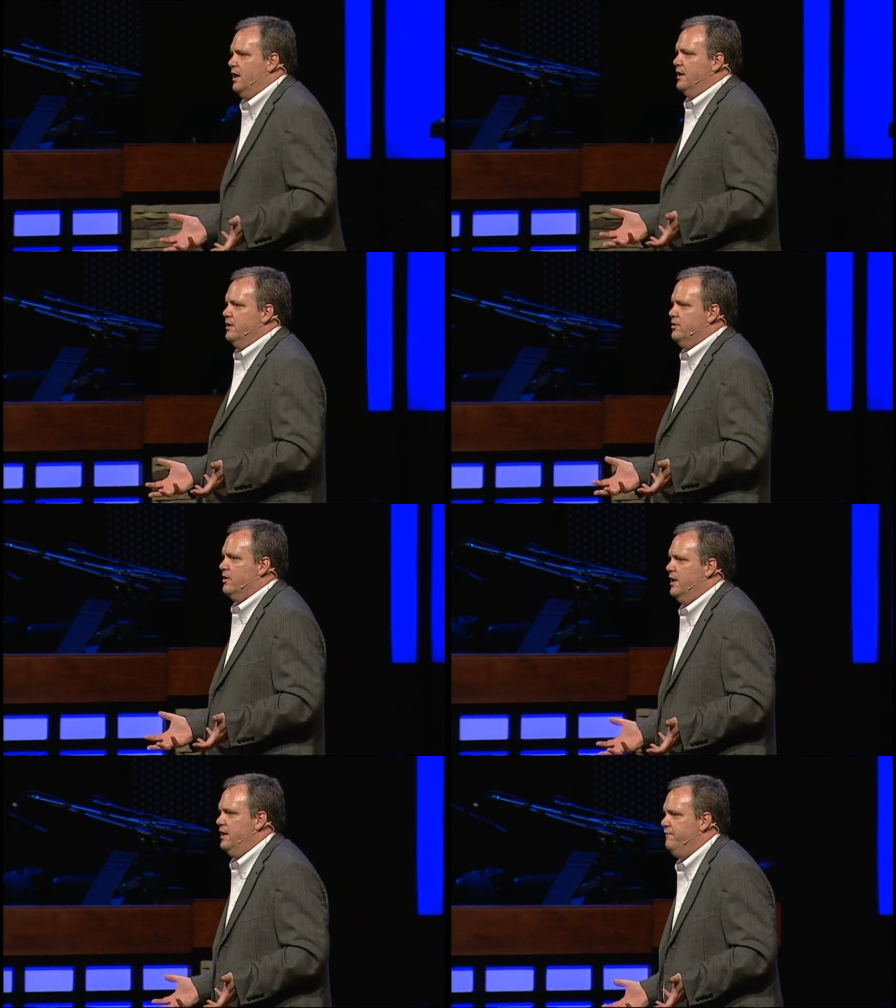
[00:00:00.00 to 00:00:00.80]
uh,
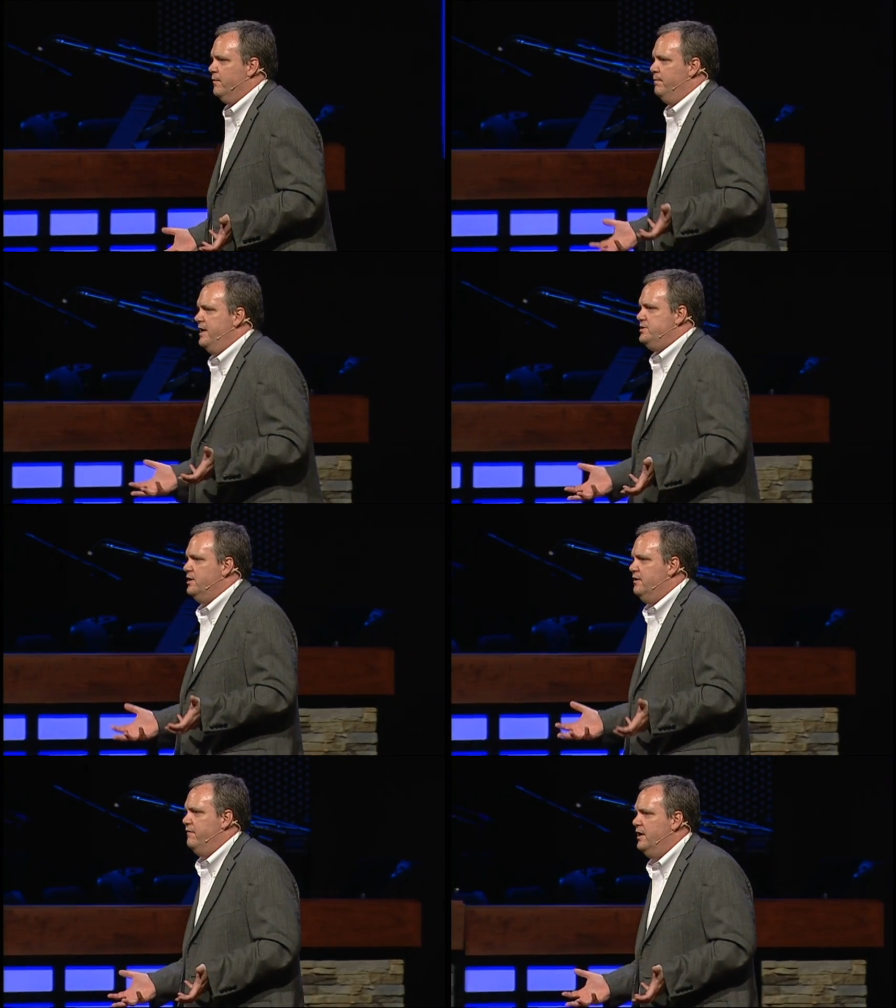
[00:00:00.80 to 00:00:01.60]
degree from
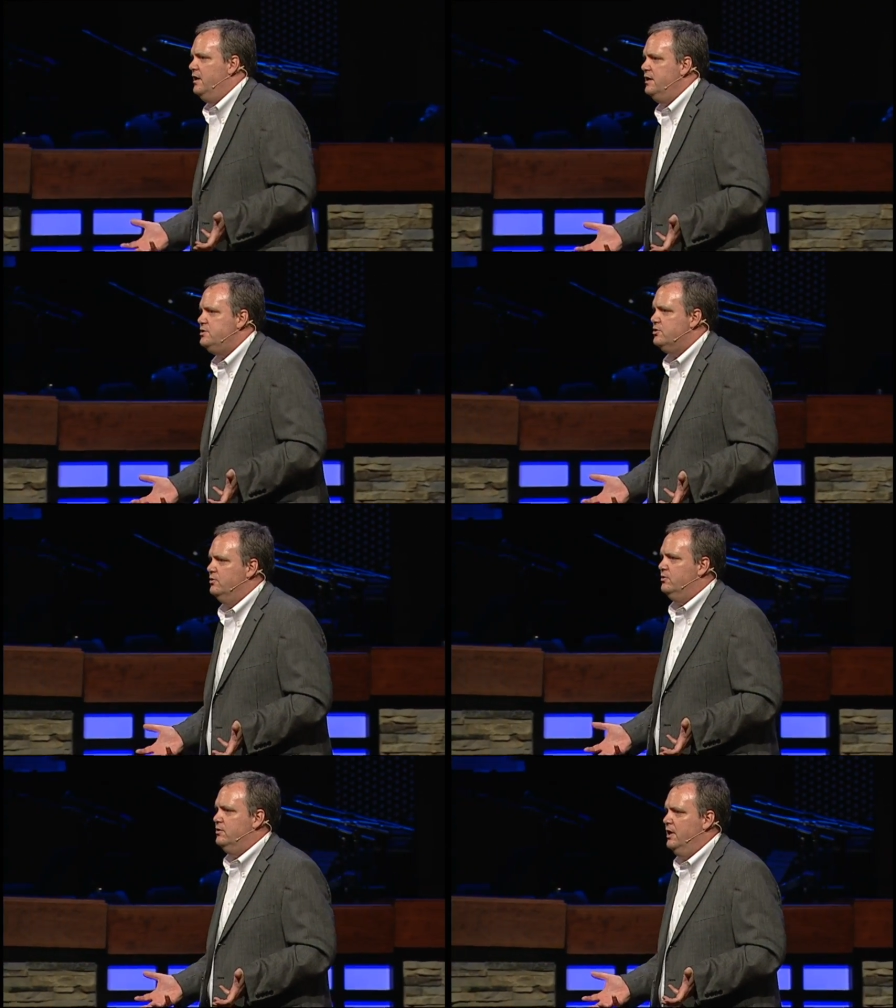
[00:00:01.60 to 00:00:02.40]
Beeson Divinity
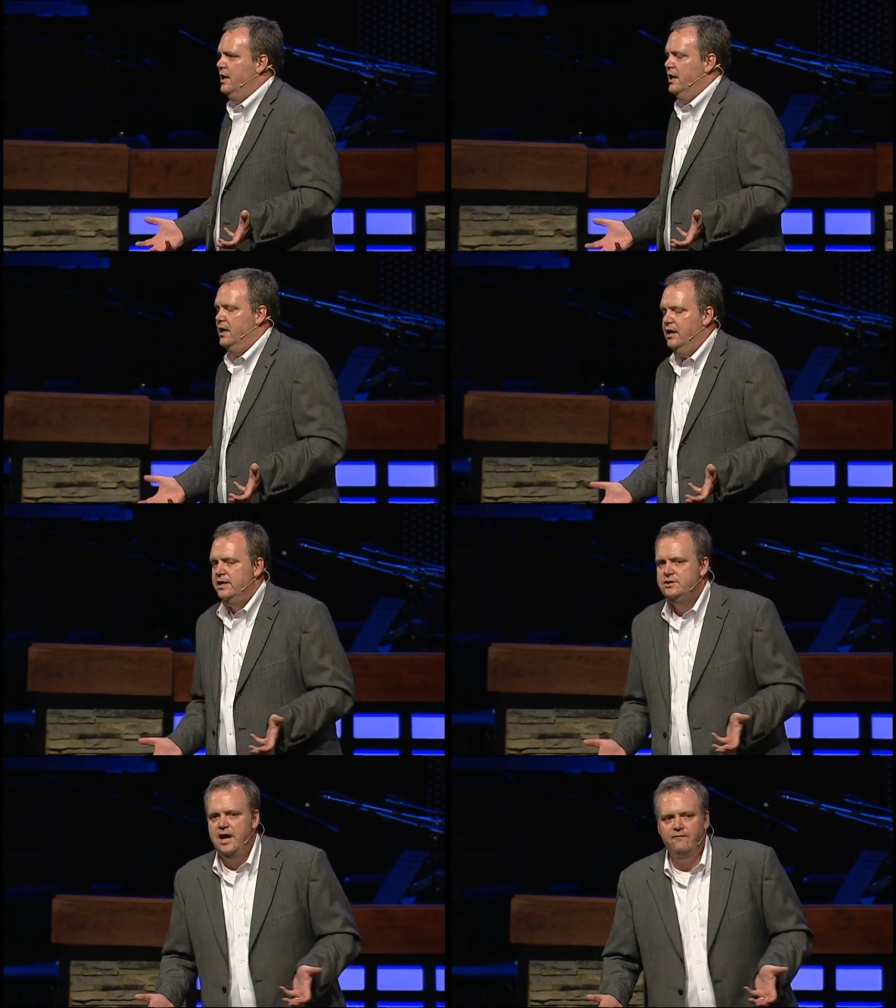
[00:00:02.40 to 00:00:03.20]
School uh, at
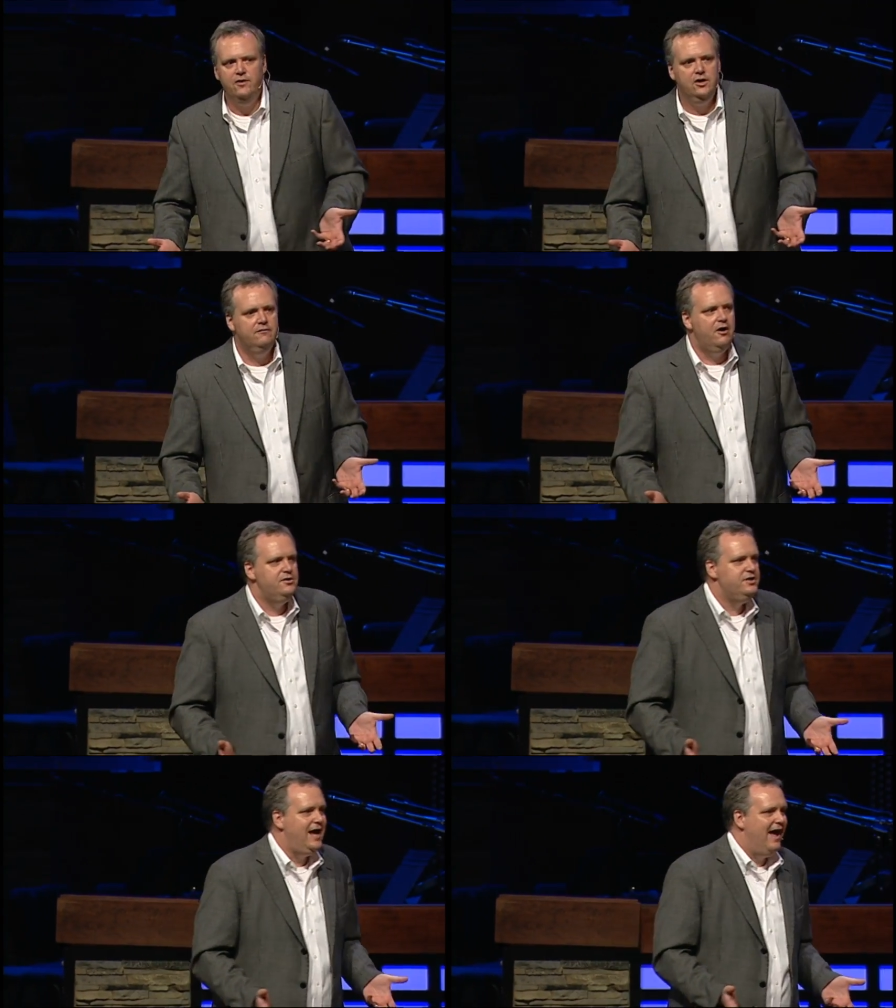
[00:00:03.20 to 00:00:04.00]
Samford
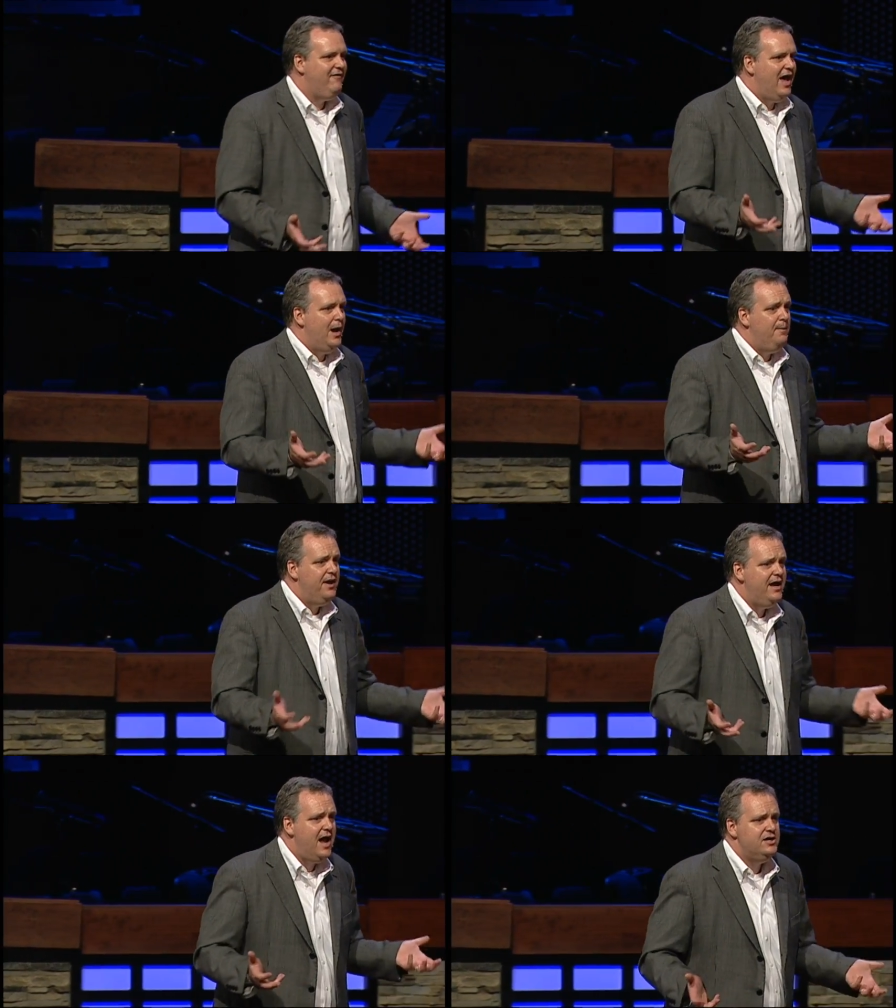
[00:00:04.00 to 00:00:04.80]
University. I've got a
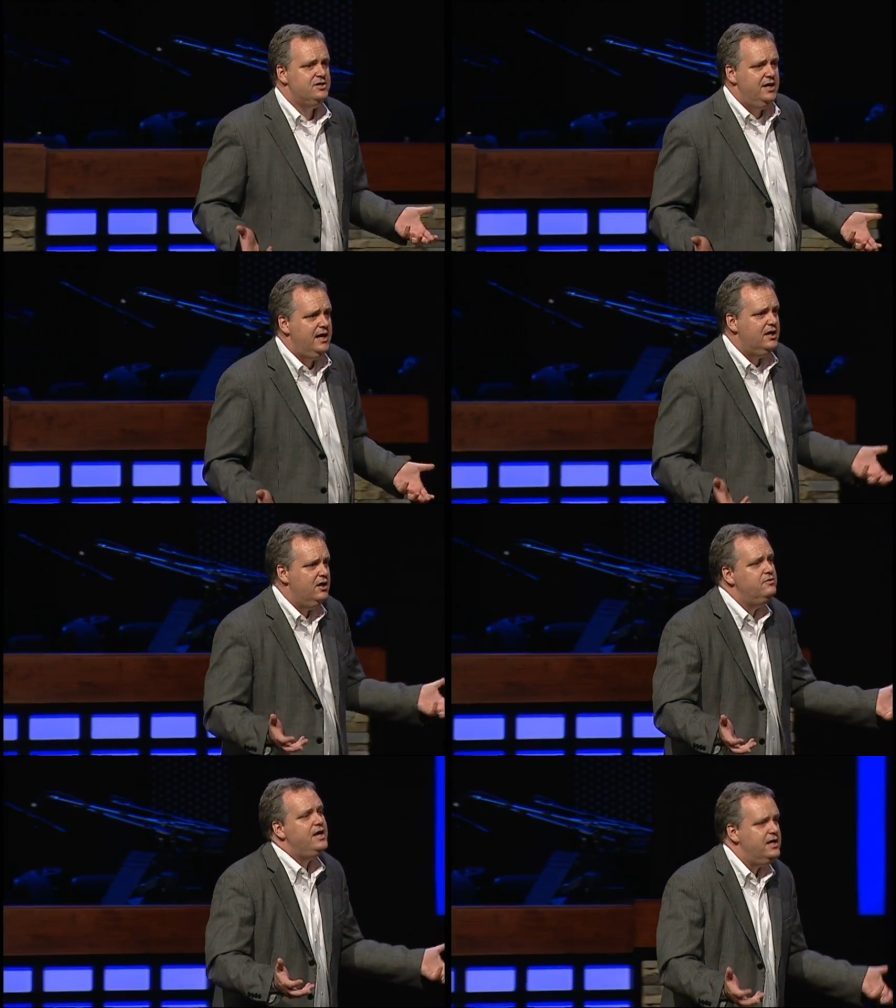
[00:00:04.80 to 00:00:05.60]
PhD in
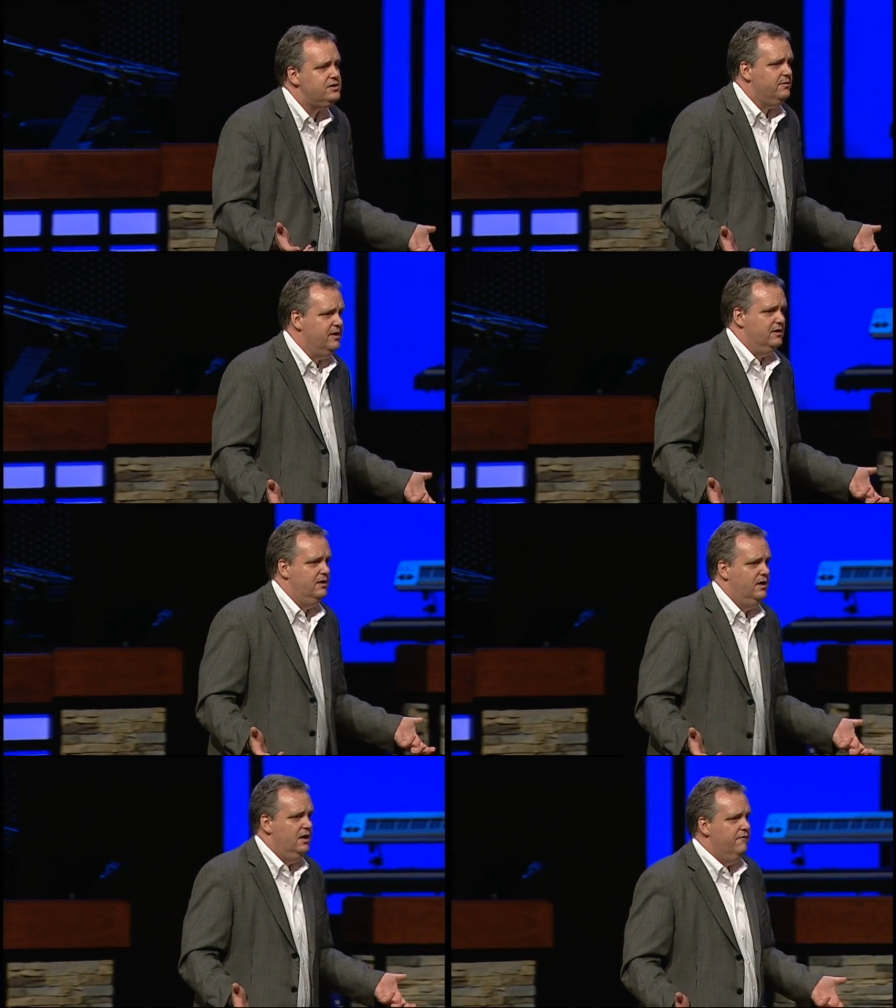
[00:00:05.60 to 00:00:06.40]
New Testament
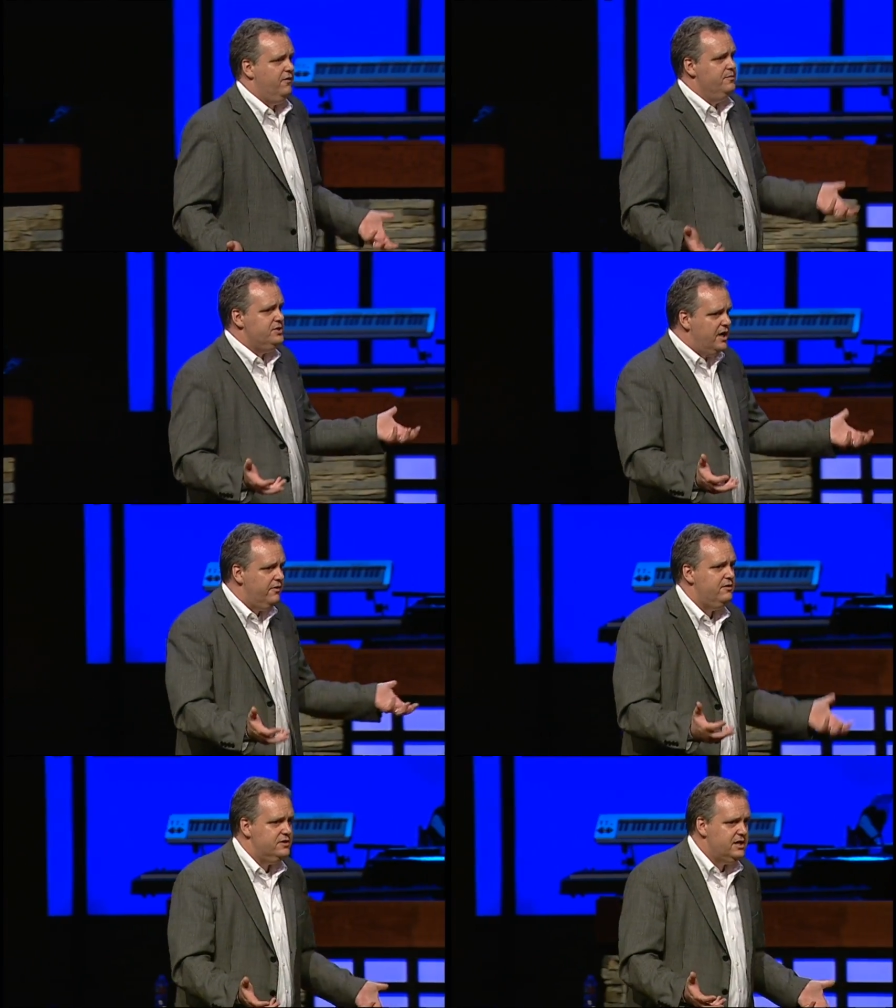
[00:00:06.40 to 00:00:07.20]
from
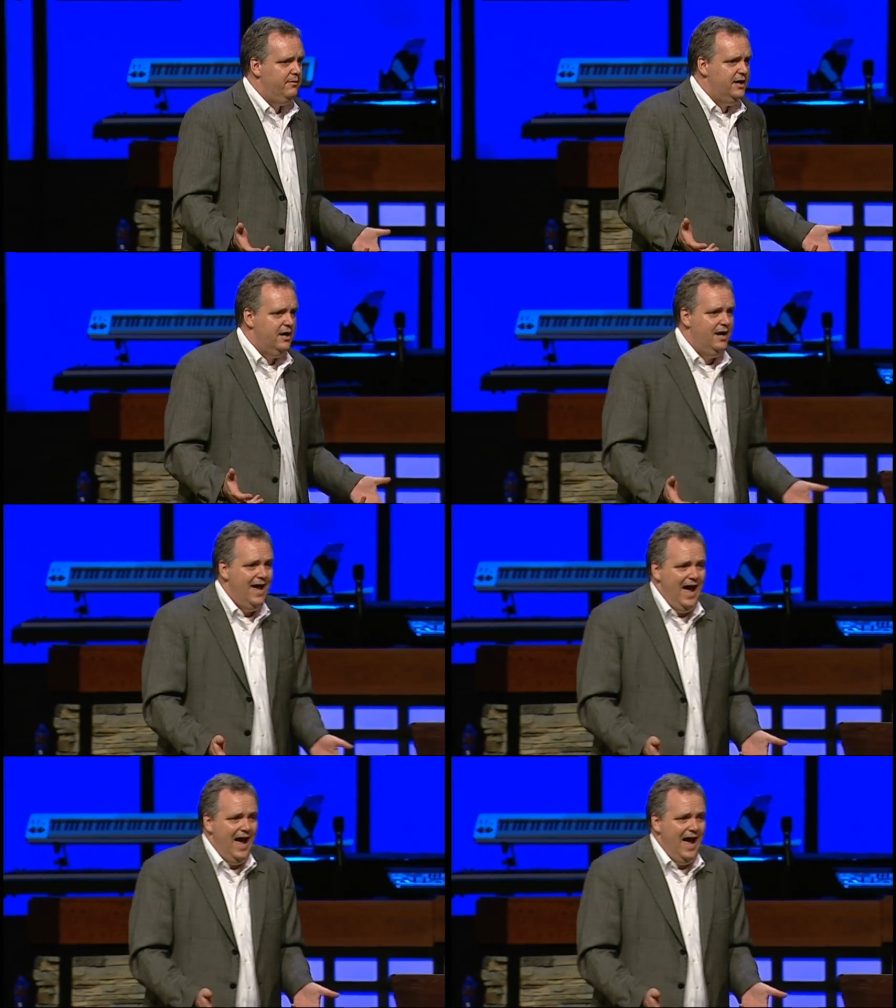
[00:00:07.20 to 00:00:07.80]
Southern Seminary.